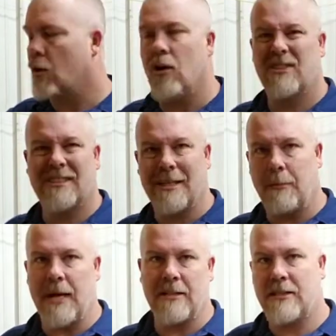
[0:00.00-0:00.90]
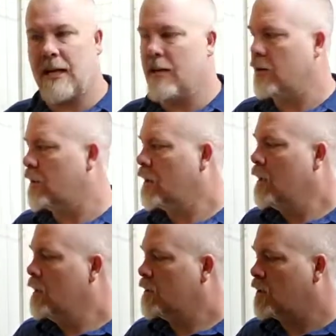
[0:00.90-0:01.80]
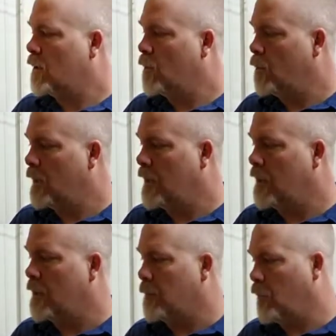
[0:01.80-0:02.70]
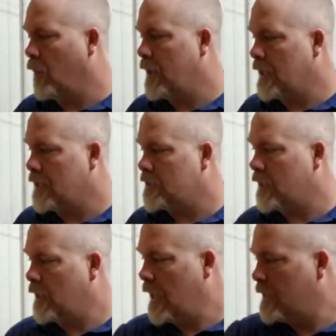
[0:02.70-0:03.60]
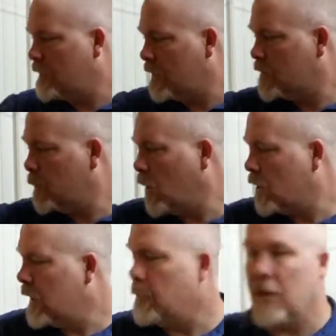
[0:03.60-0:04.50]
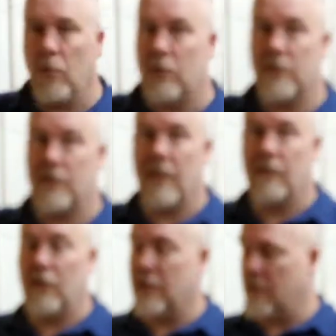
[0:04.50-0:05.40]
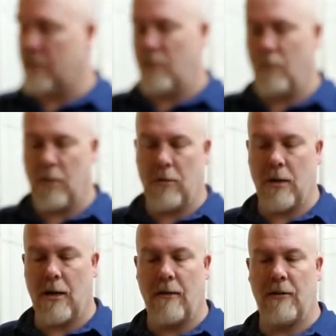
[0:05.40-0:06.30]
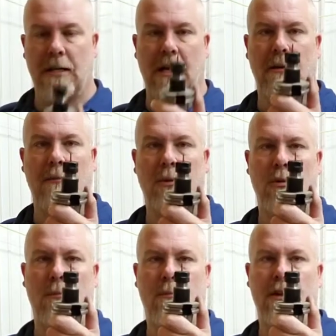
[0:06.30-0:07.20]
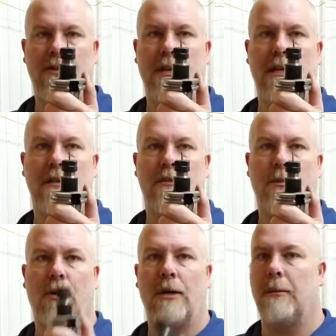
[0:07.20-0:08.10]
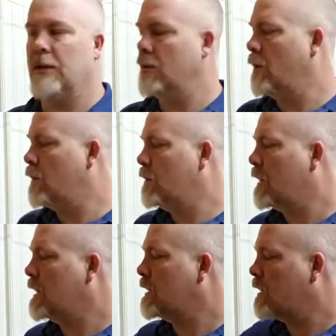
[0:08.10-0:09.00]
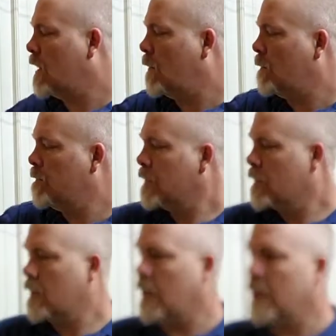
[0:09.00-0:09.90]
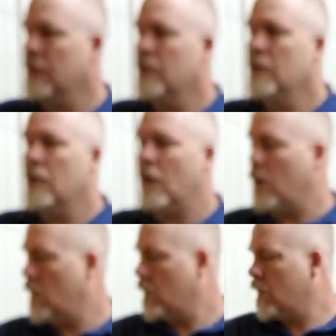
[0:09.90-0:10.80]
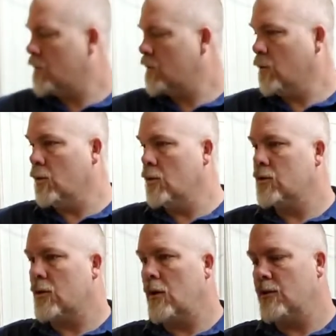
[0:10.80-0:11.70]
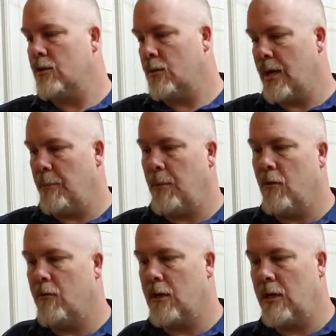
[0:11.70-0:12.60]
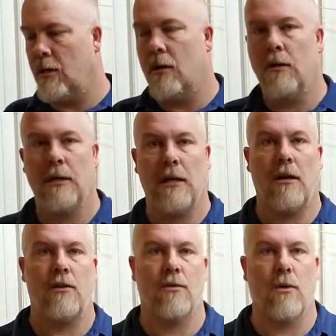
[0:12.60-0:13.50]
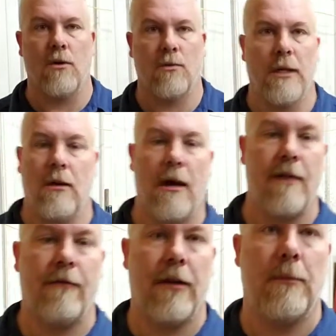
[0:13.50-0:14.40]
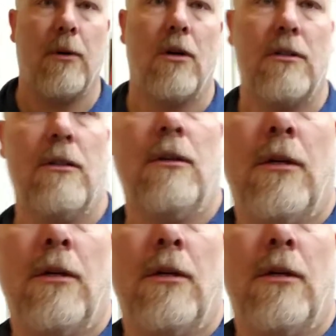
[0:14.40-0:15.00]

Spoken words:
They're all semi-standard. So when an employee needs an 1/8 inch ball end mill, which is definitely not something we run every day, boom, there's an 1/8 inch ball end mill loaded, ready to go. Okay. All those tools are also kept over in our drawers. We don't have Vidmars.